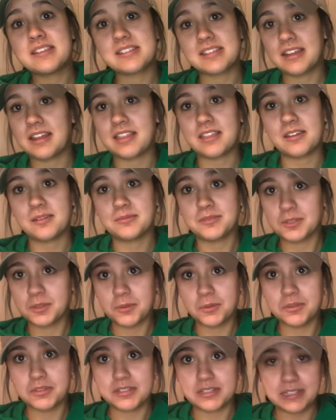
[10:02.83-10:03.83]
and I thought it was the
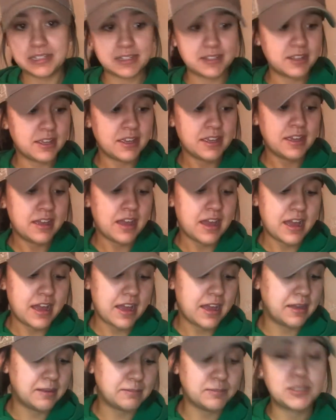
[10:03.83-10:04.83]
coolest thing.
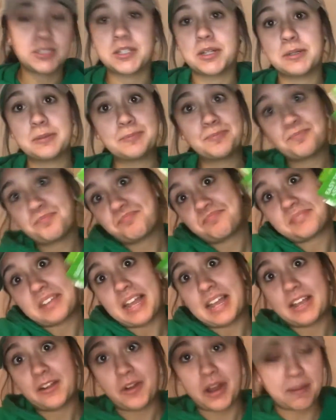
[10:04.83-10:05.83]
Um, so
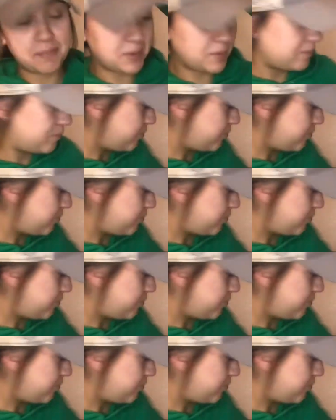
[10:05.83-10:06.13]
I grabbed them.